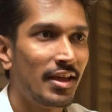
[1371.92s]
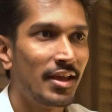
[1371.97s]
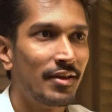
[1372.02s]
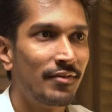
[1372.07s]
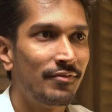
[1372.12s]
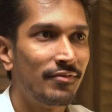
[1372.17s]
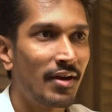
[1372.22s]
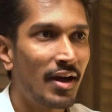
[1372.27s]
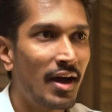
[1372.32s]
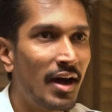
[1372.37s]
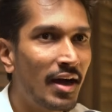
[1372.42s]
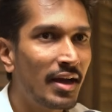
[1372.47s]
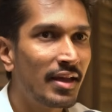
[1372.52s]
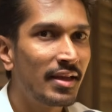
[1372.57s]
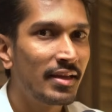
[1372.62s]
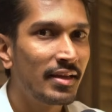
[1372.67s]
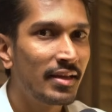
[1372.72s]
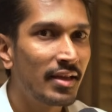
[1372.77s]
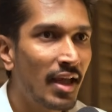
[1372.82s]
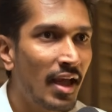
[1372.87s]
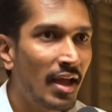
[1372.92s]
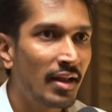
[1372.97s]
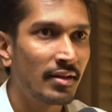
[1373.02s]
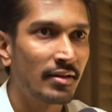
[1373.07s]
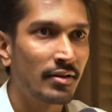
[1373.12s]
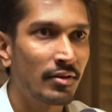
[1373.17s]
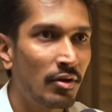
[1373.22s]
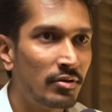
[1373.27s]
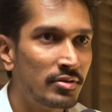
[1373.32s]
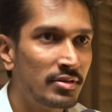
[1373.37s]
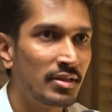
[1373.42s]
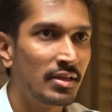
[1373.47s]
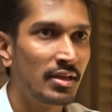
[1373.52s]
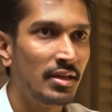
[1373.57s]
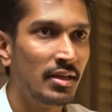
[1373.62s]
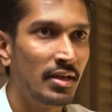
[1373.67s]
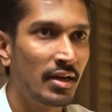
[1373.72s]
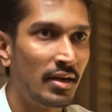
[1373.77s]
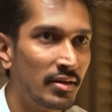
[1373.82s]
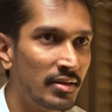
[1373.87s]
If I can
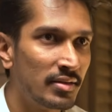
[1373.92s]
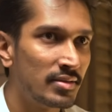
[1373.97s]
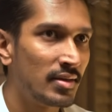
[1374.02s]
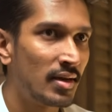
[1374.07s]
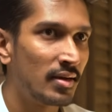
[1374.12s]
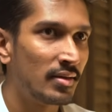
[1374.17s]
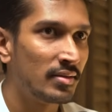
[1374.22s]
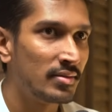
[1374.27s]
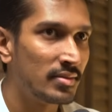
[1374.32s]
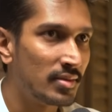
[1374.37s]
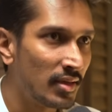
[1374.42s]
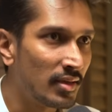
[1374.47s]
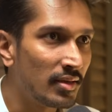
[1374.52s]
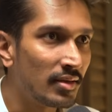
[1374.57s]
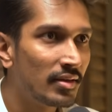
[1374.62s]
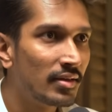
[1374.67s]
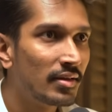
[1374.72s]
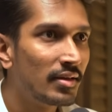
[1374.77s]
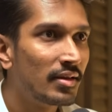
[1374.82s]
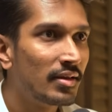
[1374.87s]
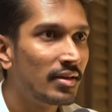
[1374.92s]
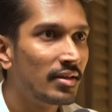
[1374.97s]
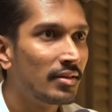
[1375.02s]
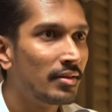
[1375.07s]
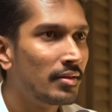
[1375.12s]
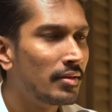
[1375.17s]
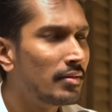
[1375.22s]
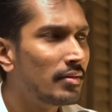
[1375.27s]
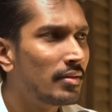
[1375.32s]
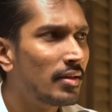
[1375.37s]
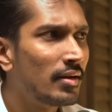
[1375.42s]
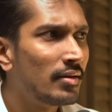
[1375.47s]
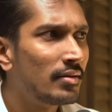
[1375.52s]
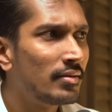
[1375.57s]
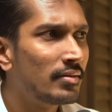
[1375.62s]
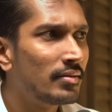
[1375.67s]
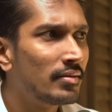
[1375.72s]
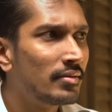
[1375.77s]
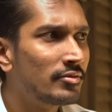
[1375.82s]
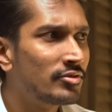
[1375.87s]
logically understand this thing, that
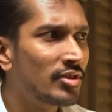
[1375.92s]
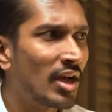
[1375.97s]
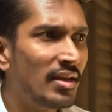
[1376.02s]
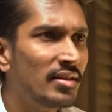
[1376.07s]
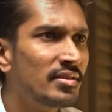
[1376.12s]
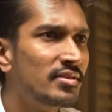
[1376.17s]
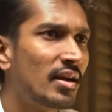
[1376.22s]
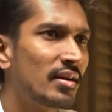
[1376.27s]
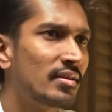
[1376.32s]
challenge